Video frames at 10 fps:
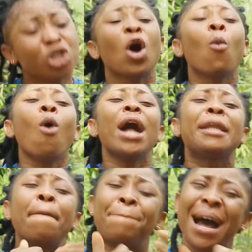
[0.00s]
So
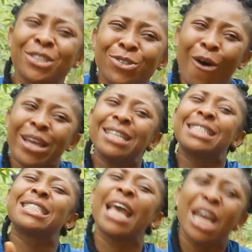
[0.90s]
what the pastor
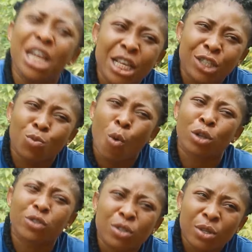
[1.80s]
is saying is
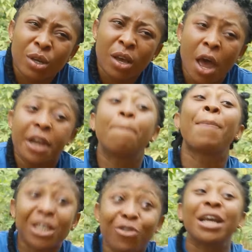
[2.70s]
what? The
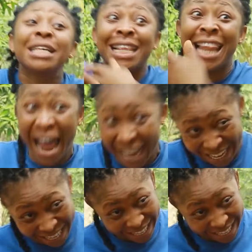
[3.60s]
pastor is lying.